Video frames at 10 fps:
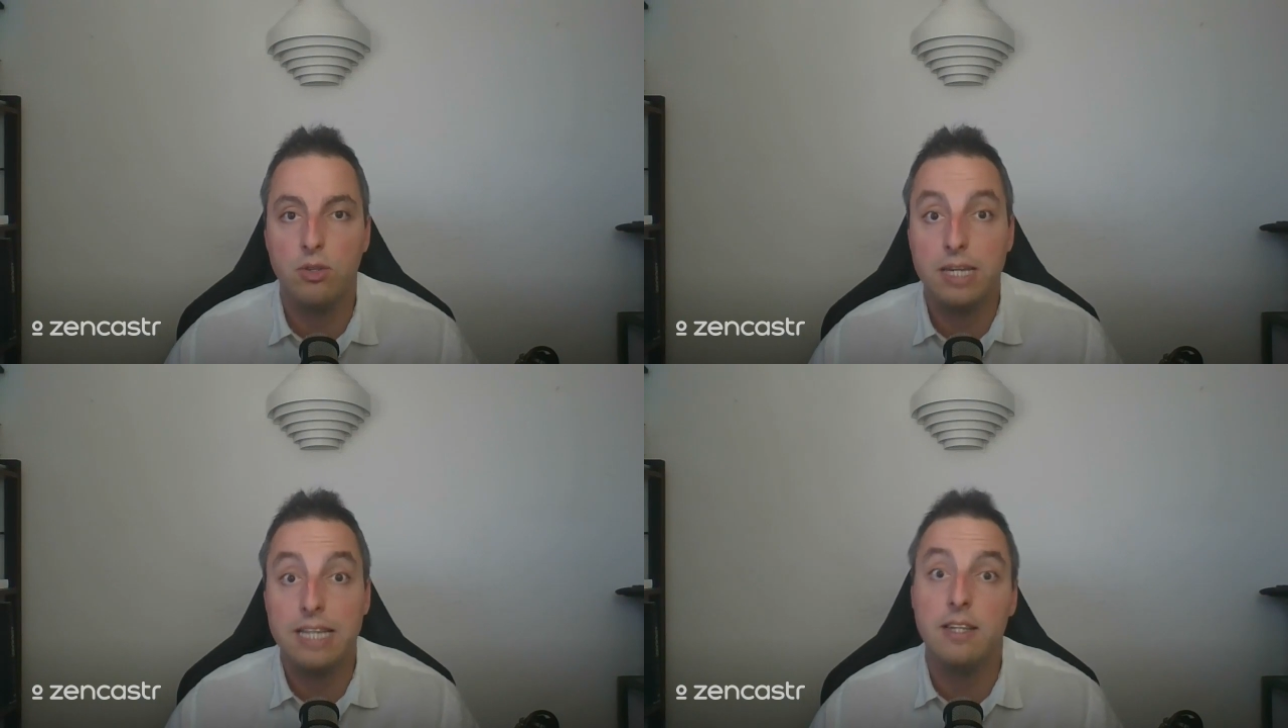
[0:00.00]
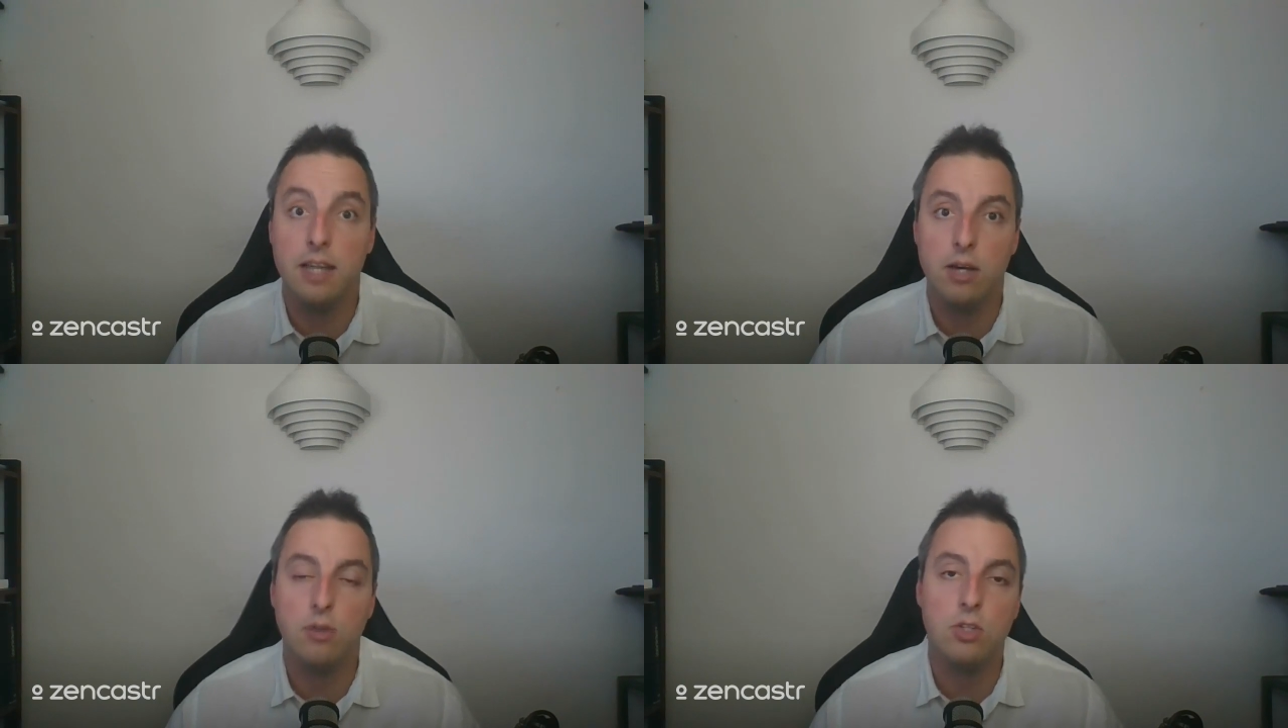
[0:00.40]
hidden
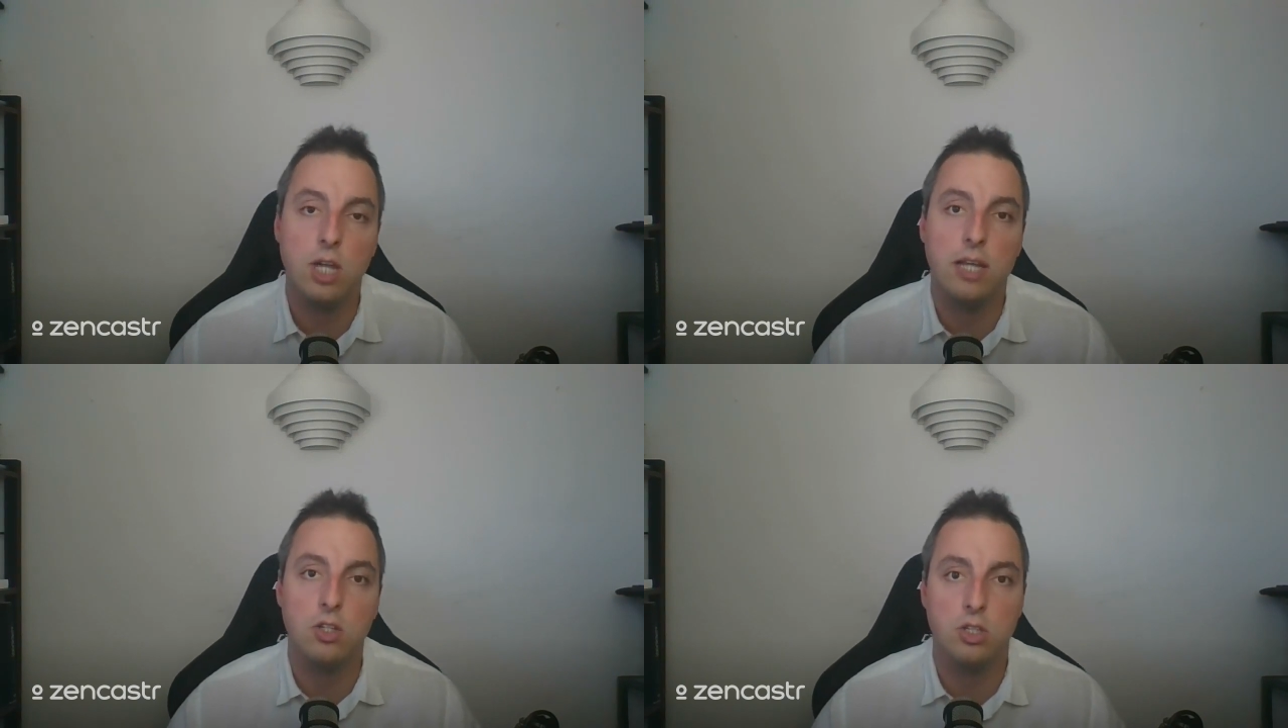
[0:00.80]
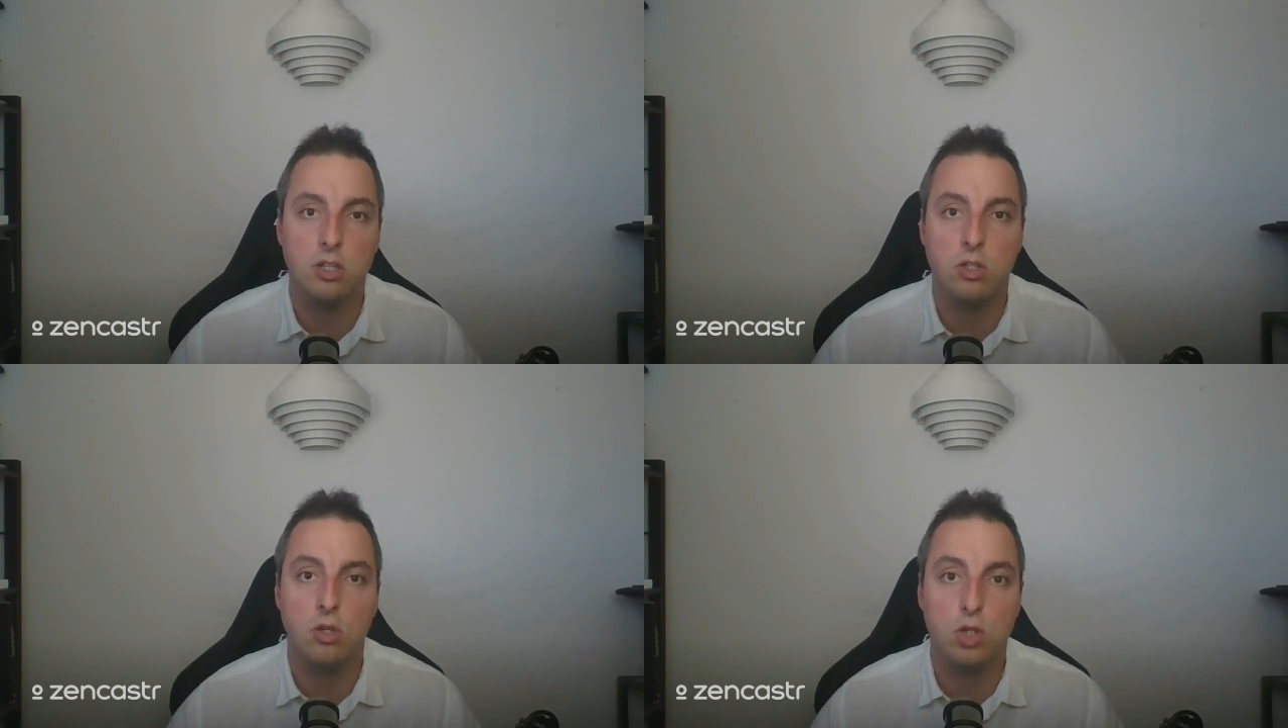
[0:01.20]
health challenges
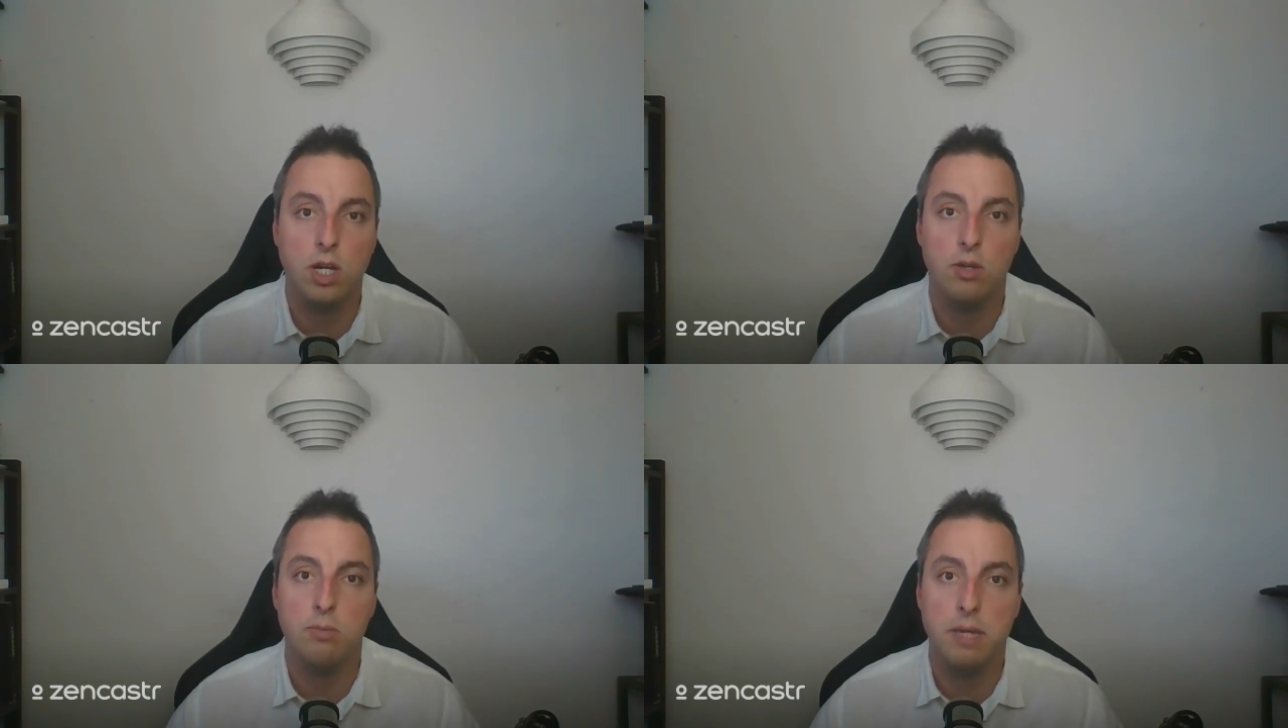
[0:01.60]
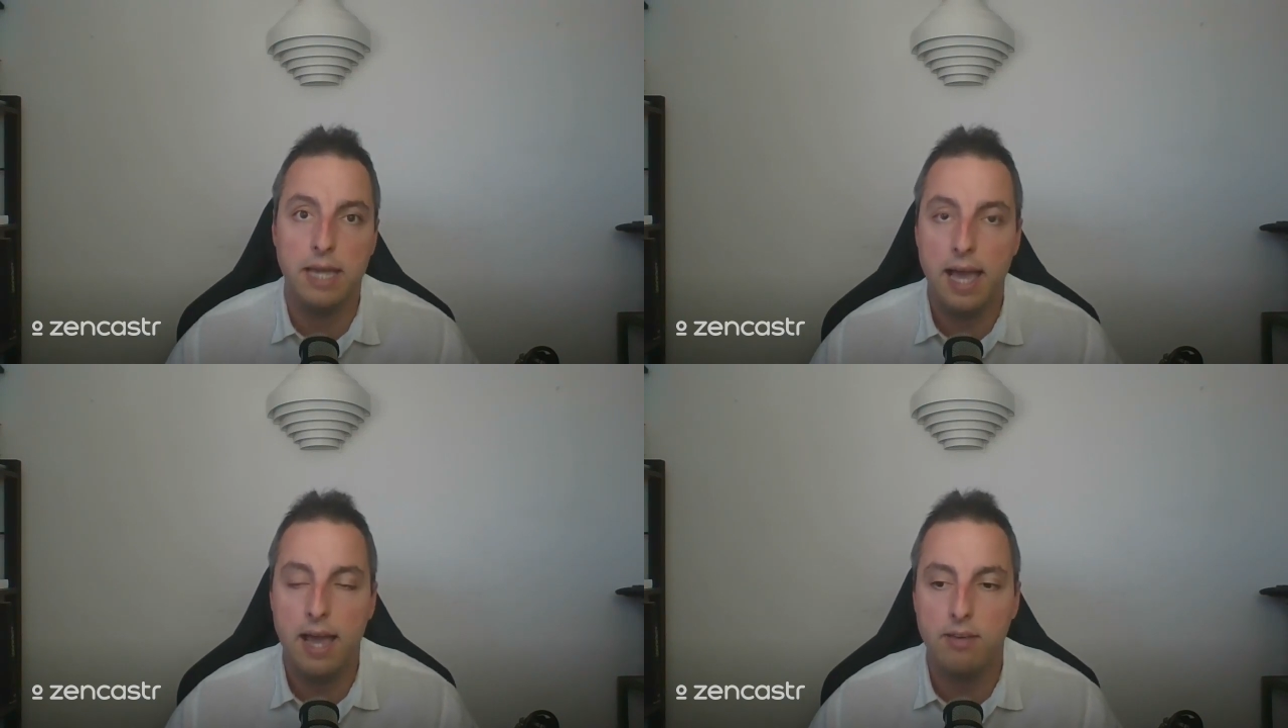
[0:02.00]
that your child may
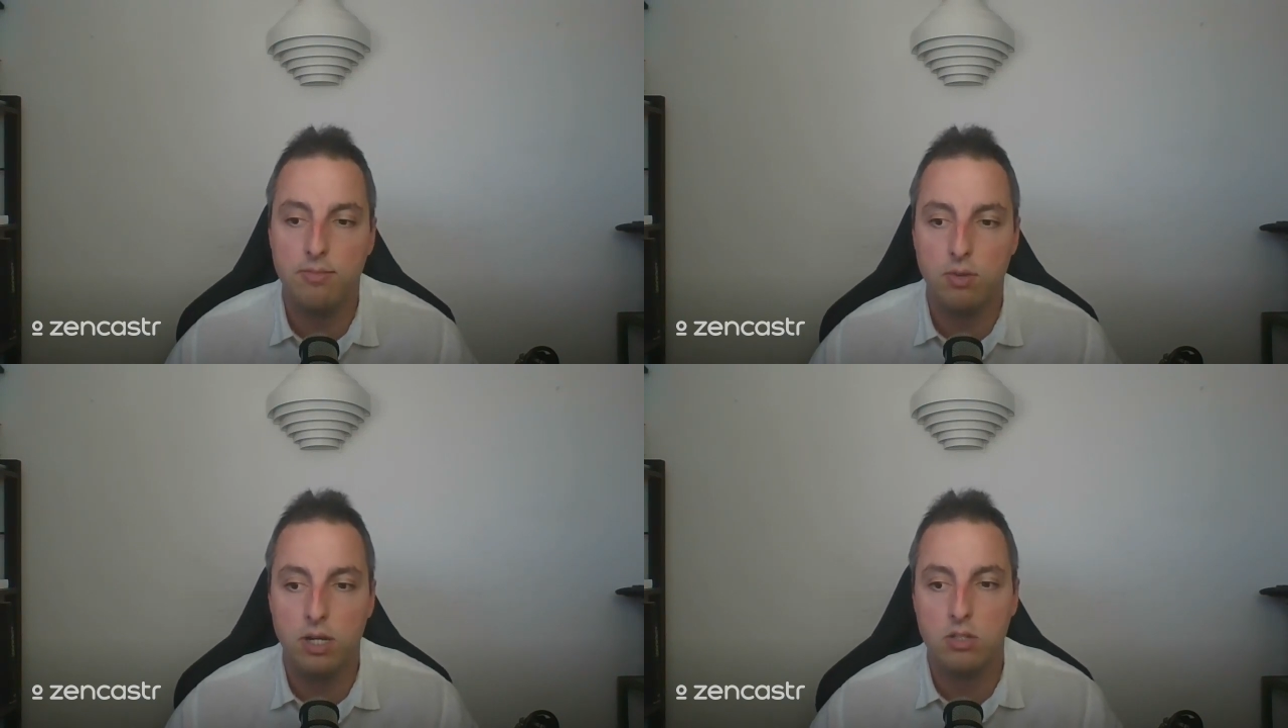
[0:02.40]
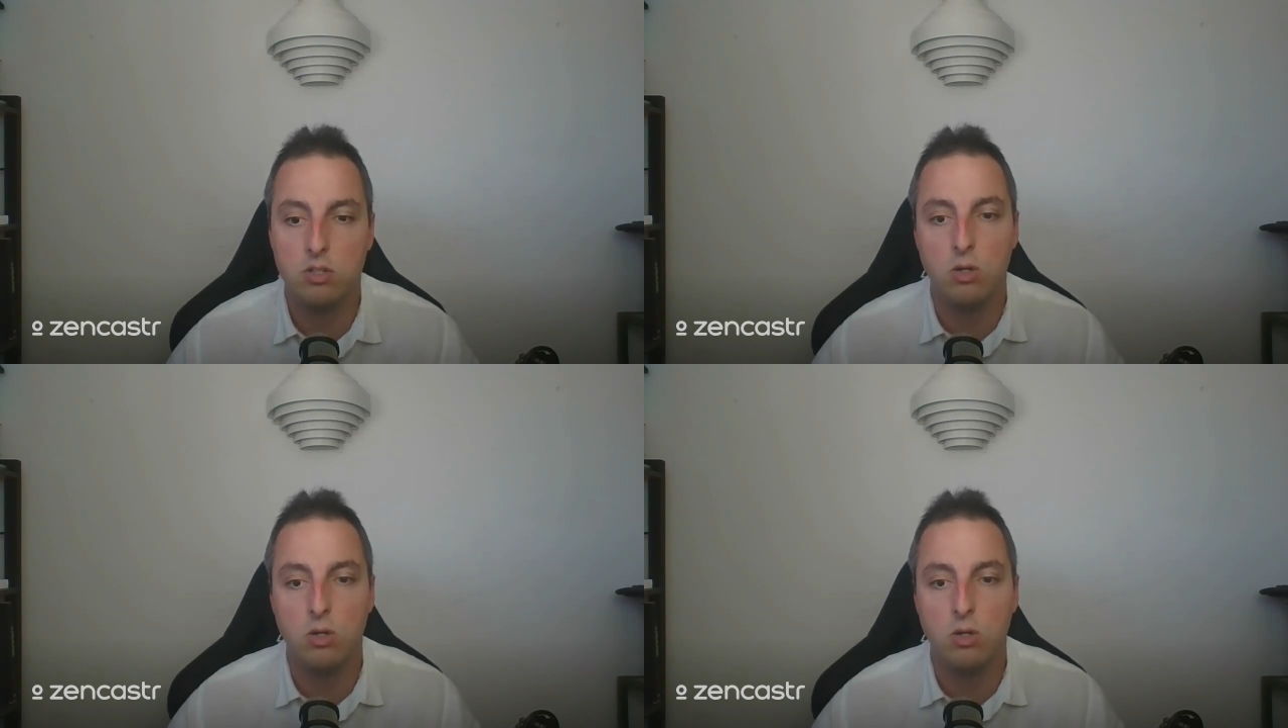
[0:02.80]
have, right?